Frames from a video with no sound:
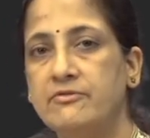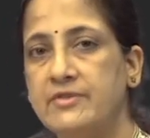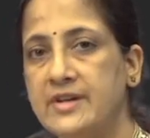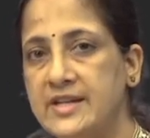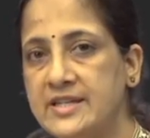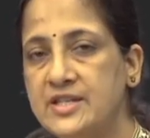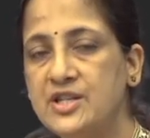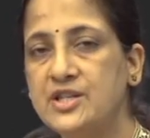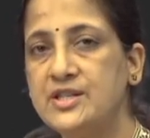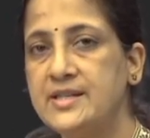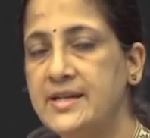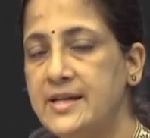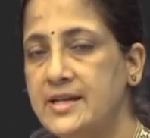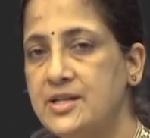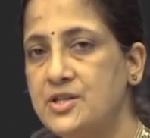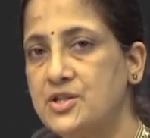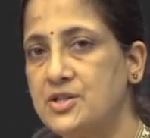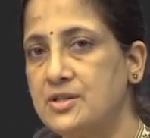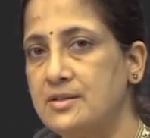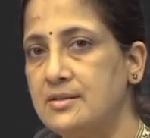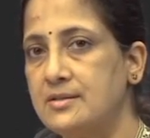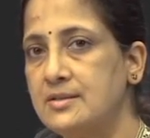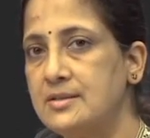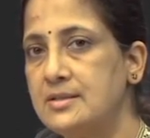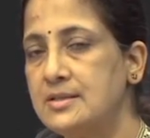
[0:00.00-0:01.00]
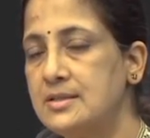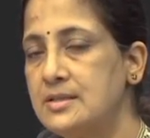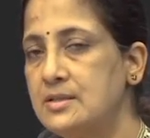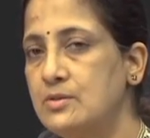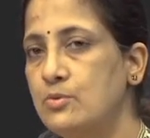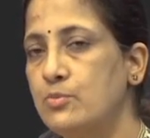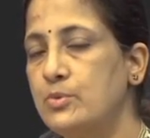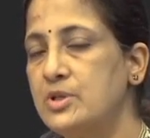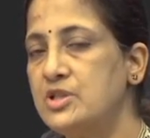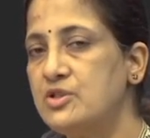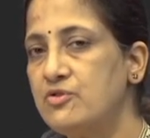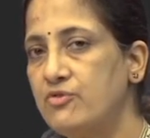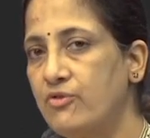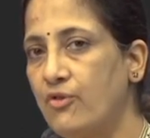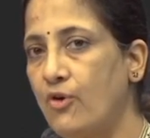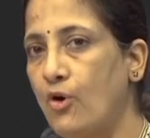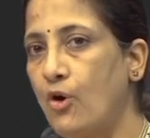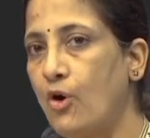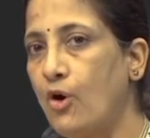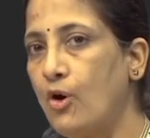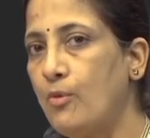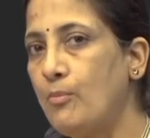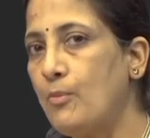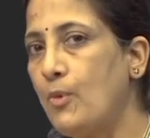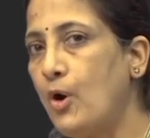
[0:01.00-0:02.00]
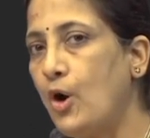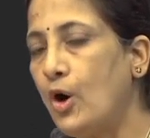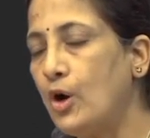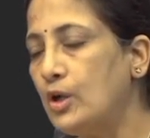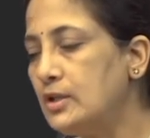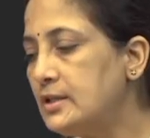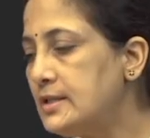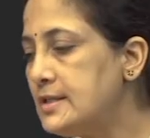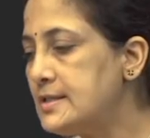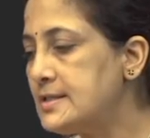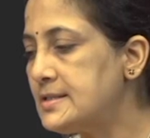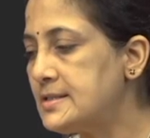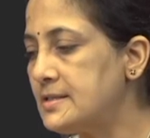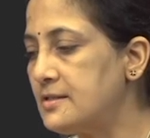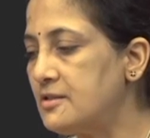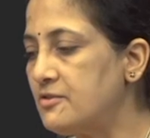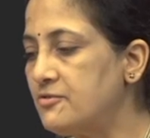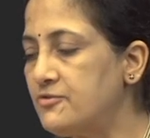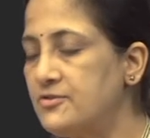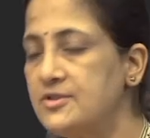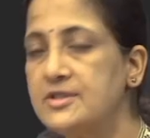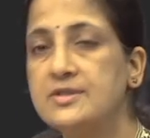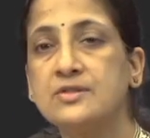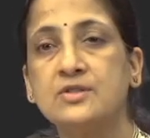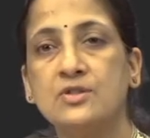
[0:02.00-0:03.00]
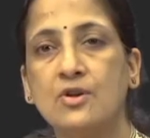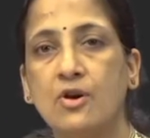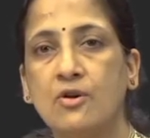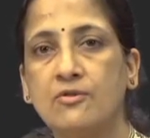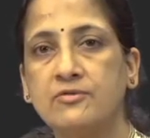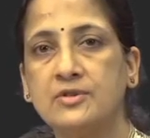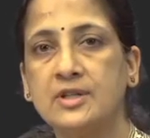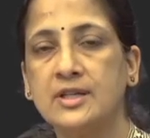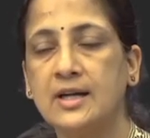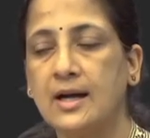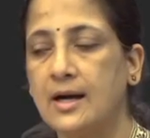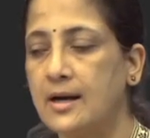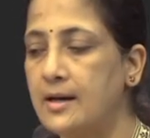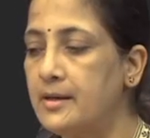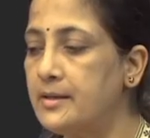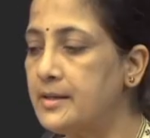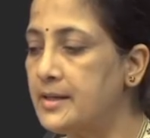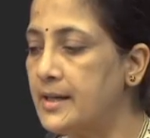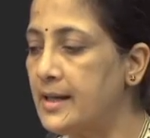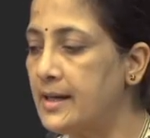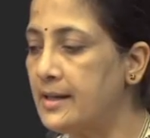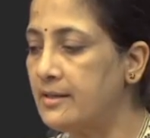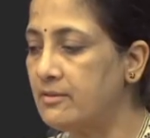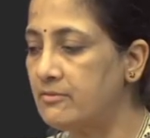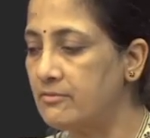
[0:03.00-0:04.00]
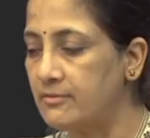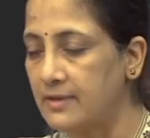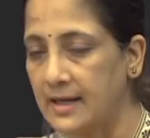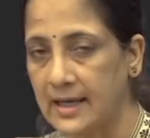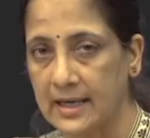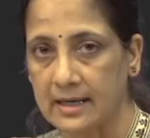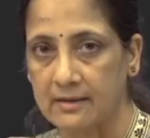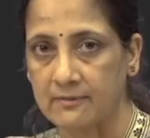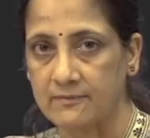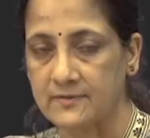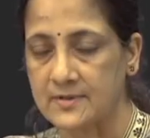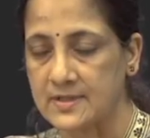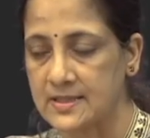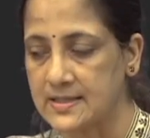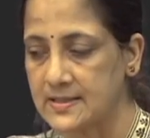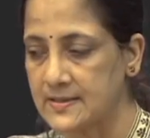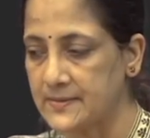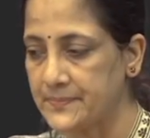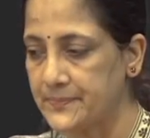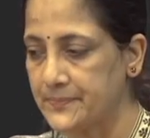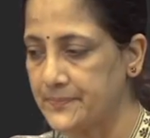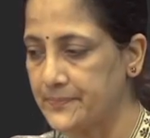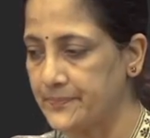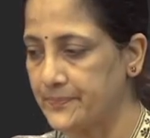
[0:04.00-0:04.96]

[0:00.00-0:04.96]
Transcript: vegetations which form on the surface of the cardiac valves.